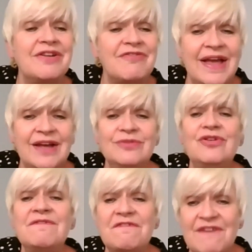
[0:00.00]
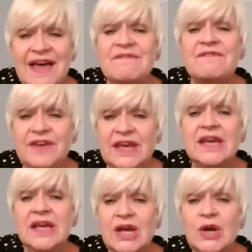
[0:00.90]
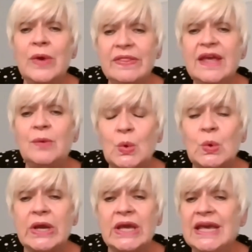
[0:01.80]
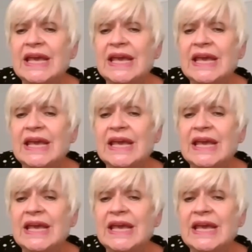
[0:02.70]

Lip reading: around on flat feet when they're walking.